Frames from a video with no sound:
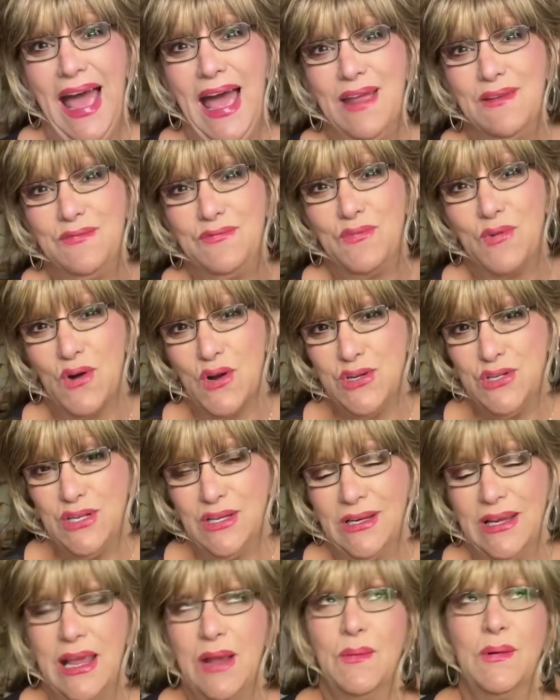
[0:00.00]

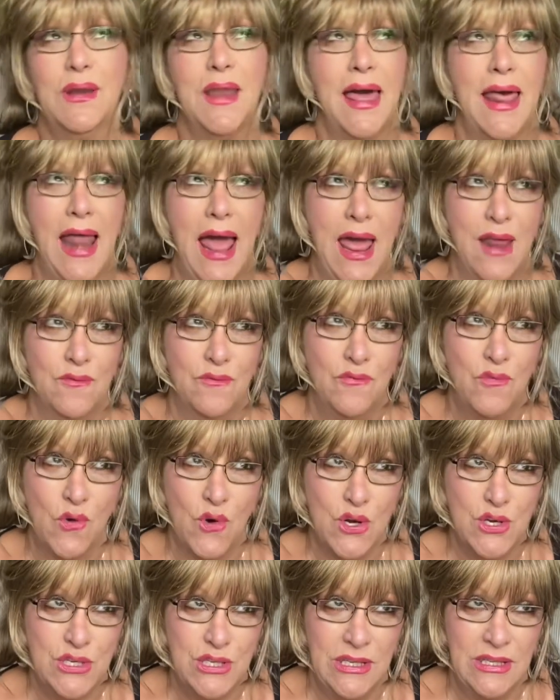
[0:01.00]
unfortunately, well, not
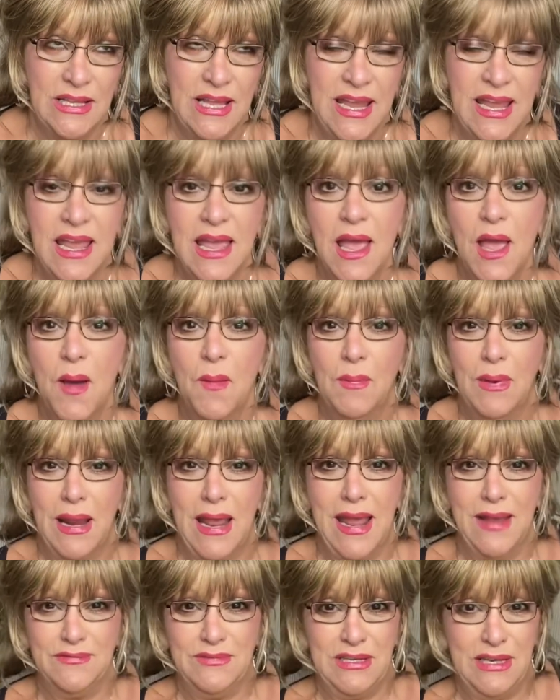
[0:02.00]
unfortunately, but I
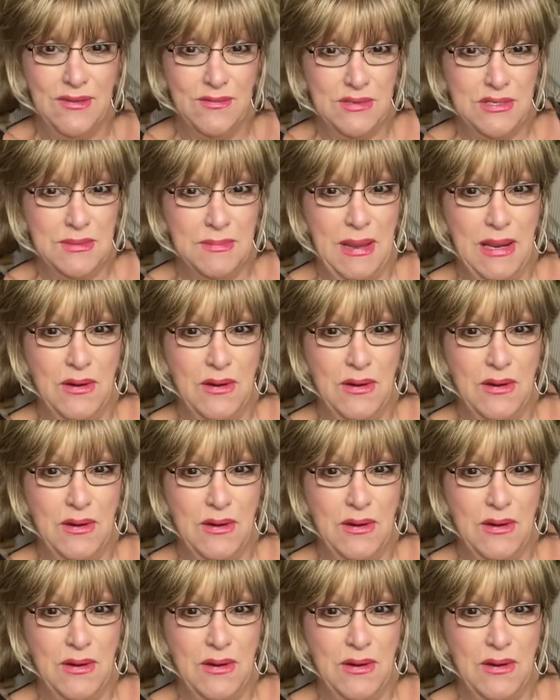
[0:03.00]
have to give it to my